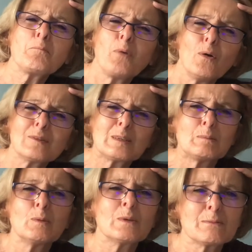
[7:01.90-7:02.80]

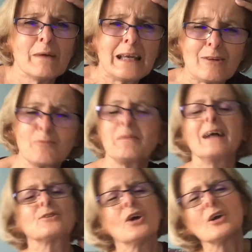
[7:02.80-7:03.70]
possible was made from
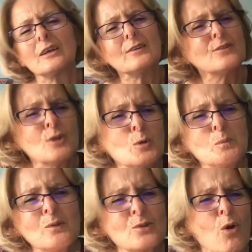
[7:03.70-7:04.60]
that turkey,
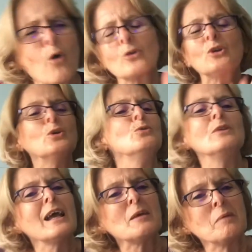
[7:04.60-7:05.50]
soup, stock, you
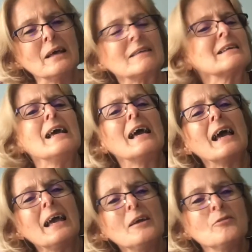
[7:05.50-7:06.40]
name it,
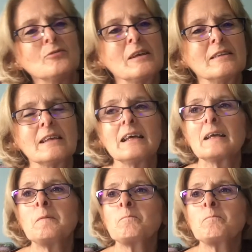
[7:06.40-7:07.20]
everything.